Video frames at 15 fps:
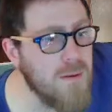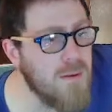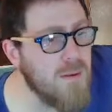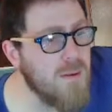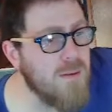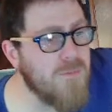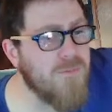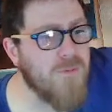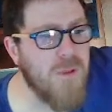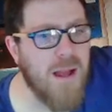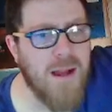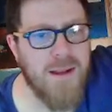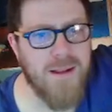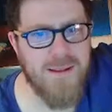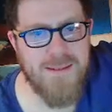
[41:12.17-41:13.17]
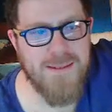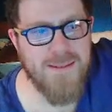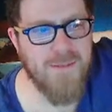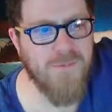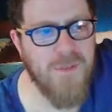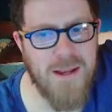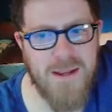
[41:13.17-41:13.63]
Flux?
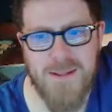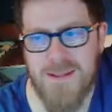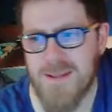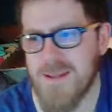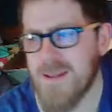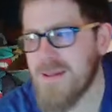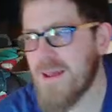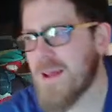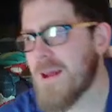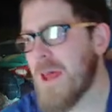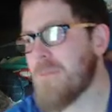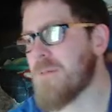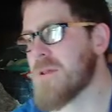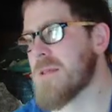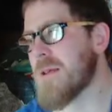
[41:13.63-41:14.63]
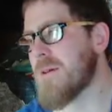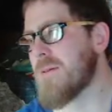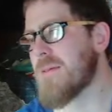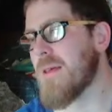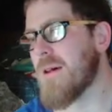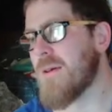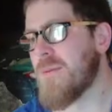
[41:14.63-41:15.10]
Flux isn't an episode,
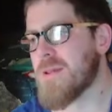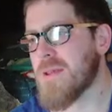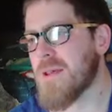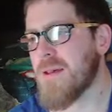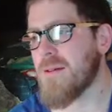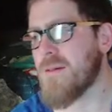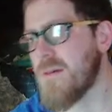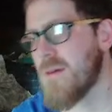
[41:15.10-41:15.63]
though, is it?